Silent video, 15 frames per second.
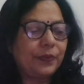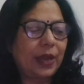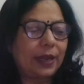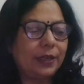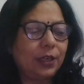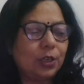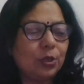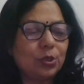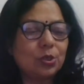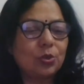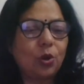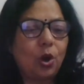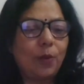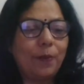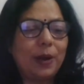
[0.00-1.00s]
Thank you
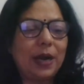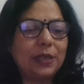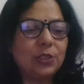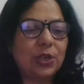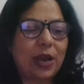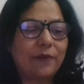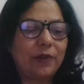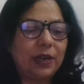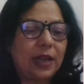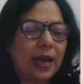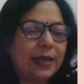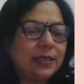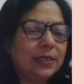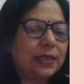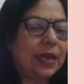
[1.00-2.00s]
so much. Have a
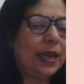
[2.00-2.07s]
nice